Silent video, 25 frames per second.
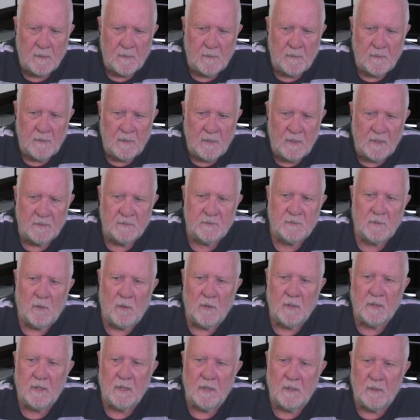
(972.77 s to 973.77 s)
as
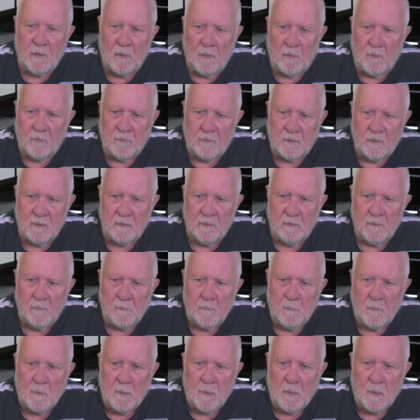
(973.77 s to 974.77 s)
I get older,
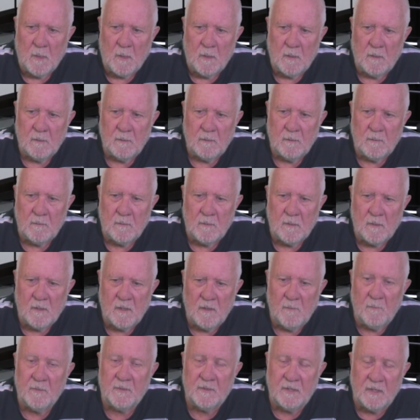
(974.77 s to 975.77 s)

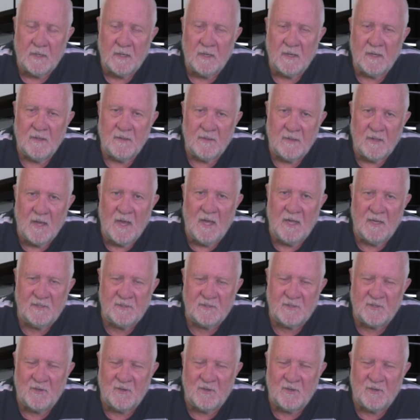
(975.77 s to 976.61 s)
and particularly at the age